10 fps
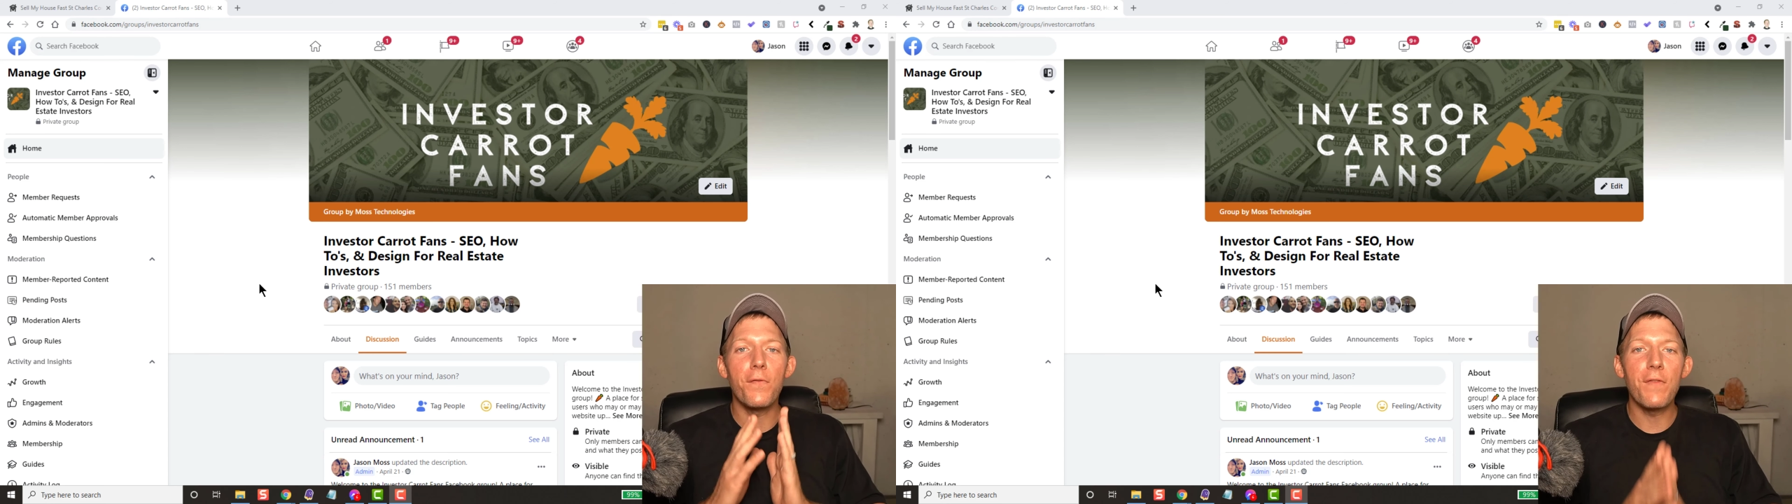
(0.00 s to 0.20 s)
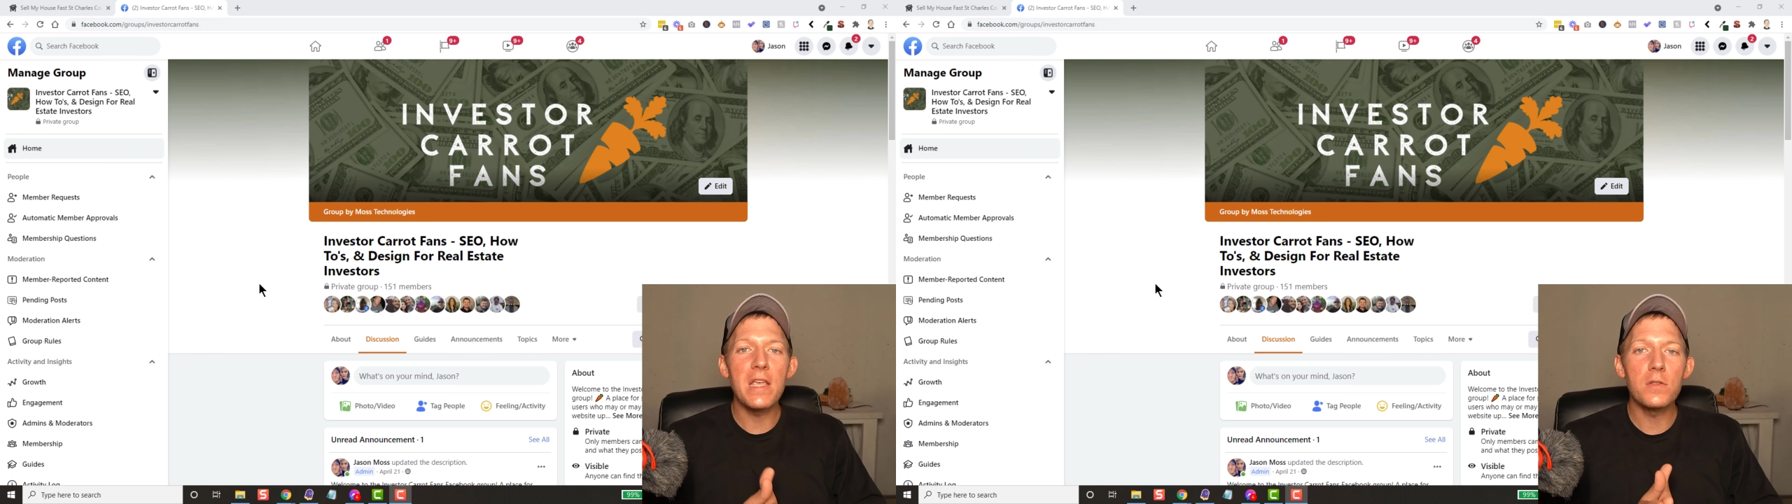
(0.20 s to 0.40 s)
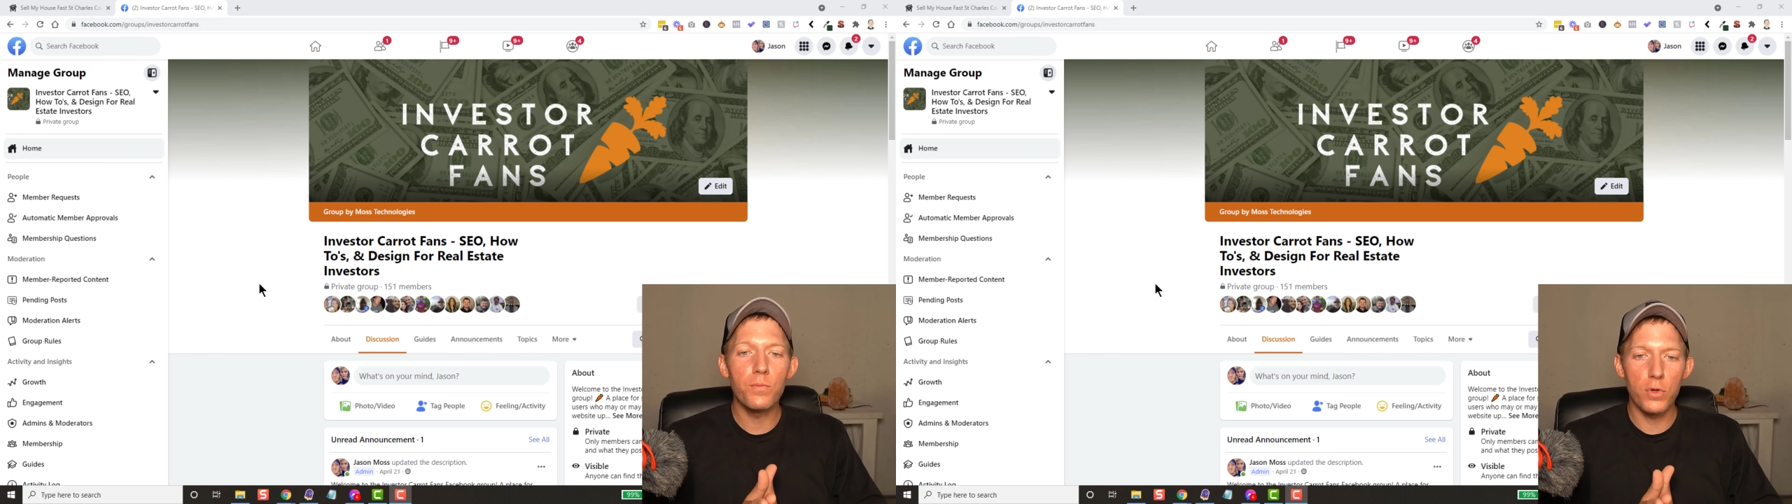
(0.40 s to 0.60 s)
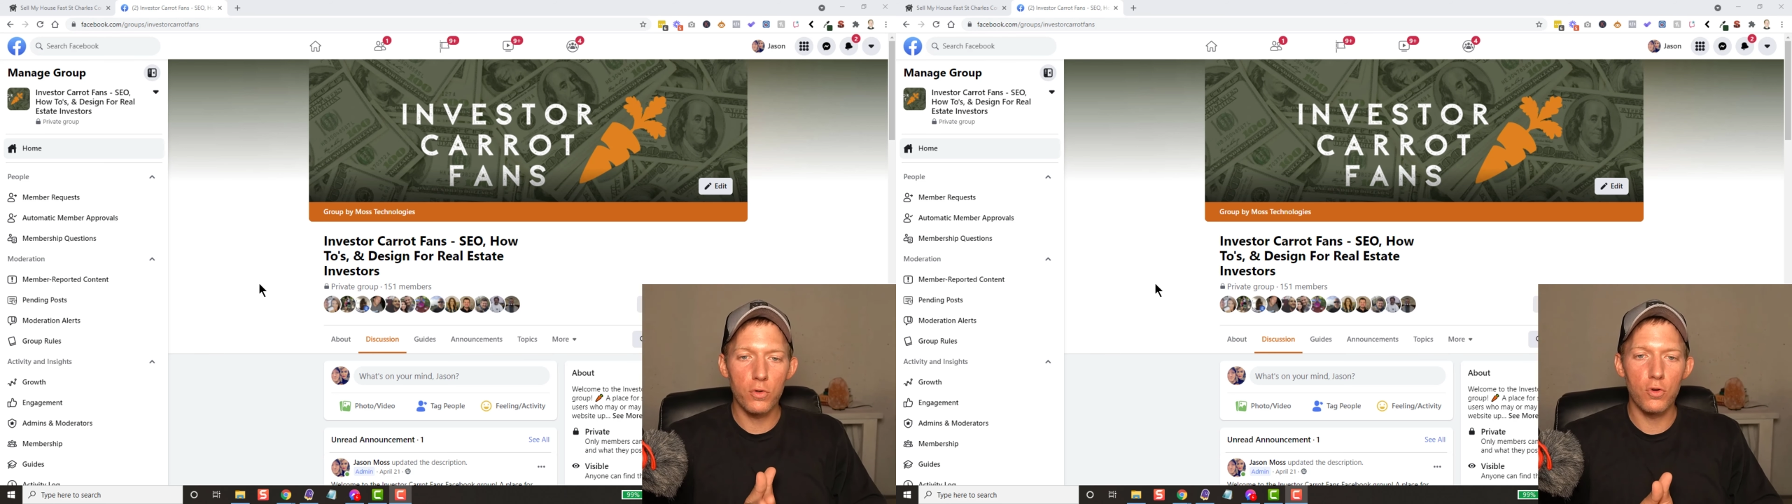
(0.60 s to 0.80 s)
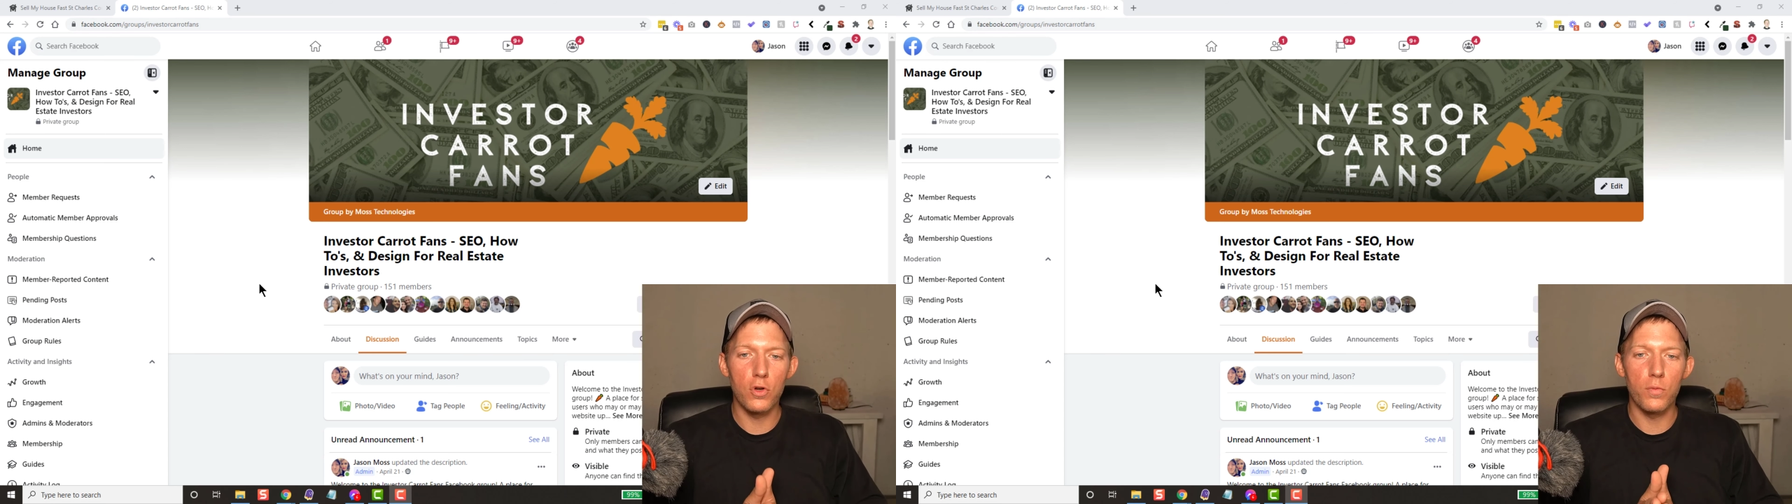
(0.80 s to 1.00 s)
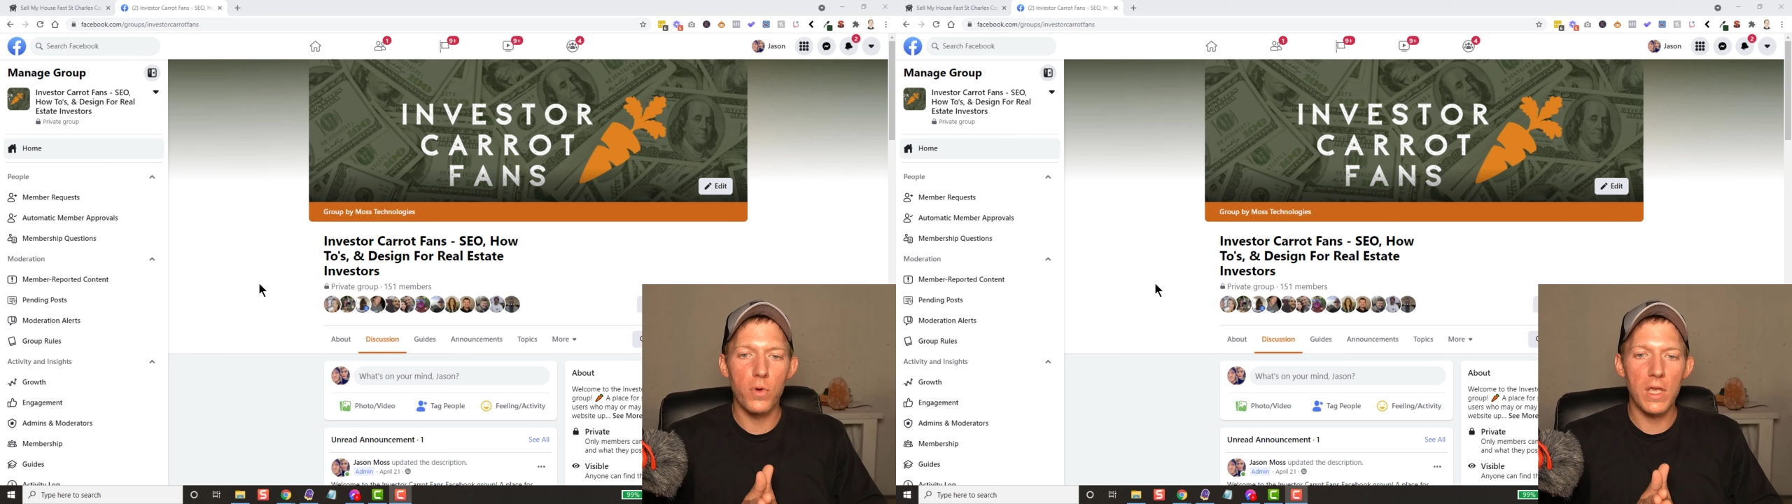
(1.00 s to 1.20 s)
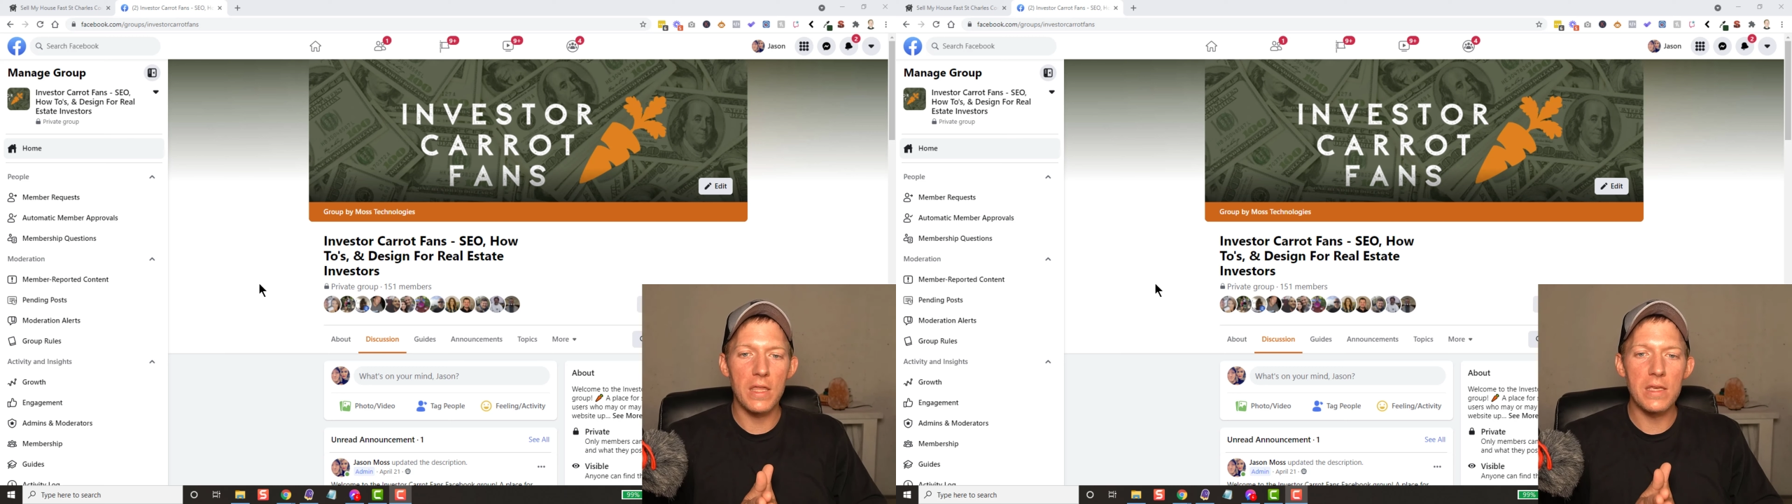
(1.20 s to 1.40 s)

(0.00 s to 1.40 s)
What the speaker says: Facebook group, okay?